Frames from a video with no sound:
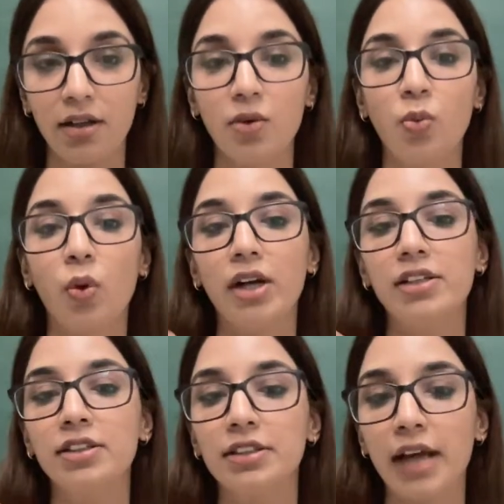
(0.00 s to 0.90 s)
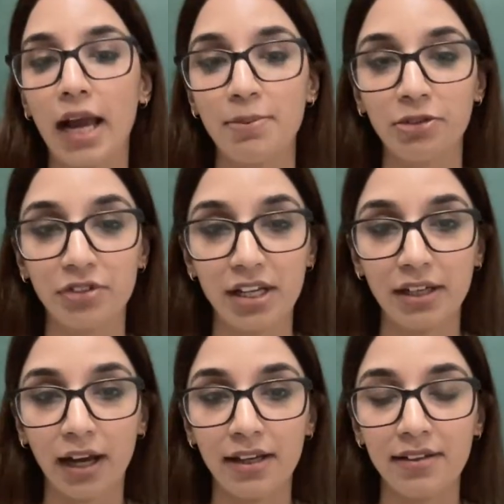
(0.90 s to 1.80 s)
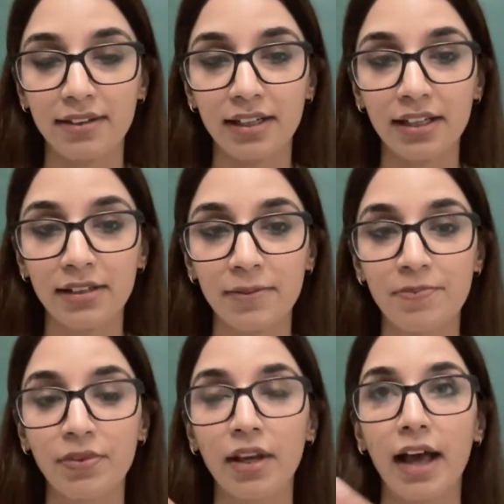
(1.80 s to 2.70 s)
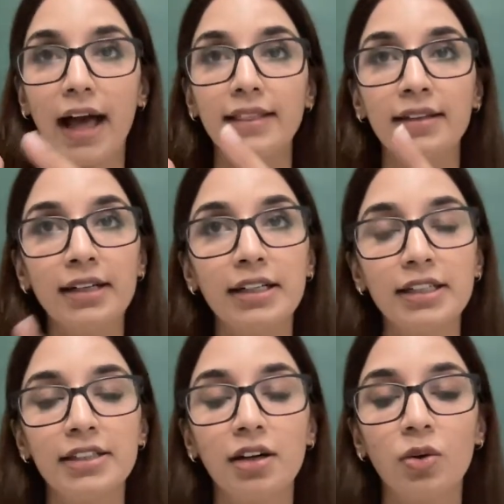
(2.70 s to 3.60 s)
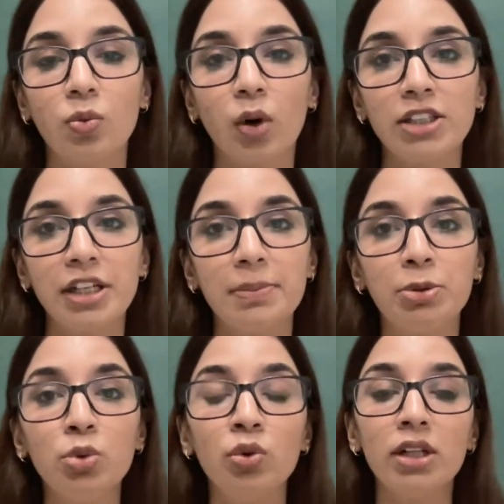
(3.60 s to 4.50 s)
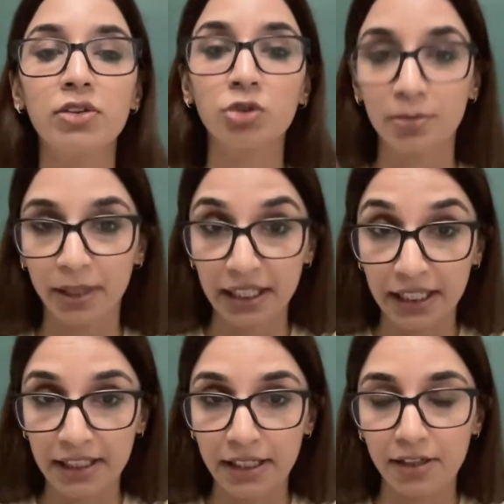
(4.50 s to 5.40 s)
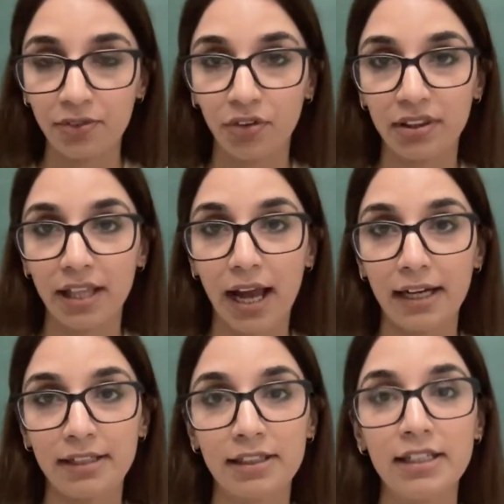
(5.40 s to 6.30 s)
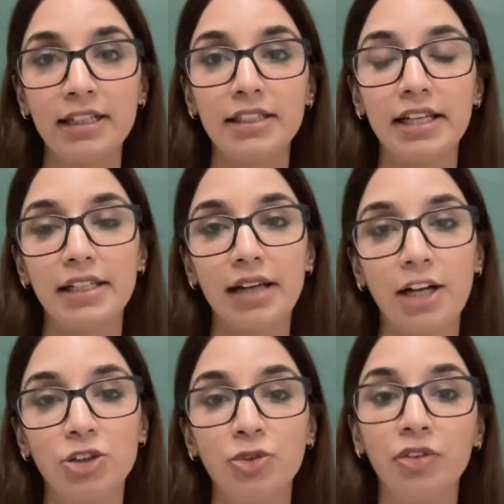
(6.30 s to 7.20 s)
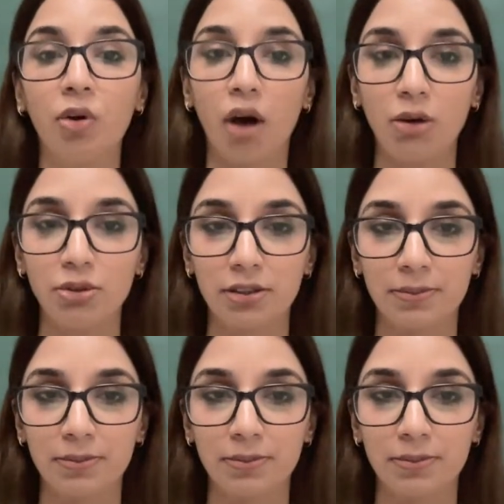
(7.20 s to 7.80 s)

What type of data is it? And third, what approvals would be needed for that data to flow out?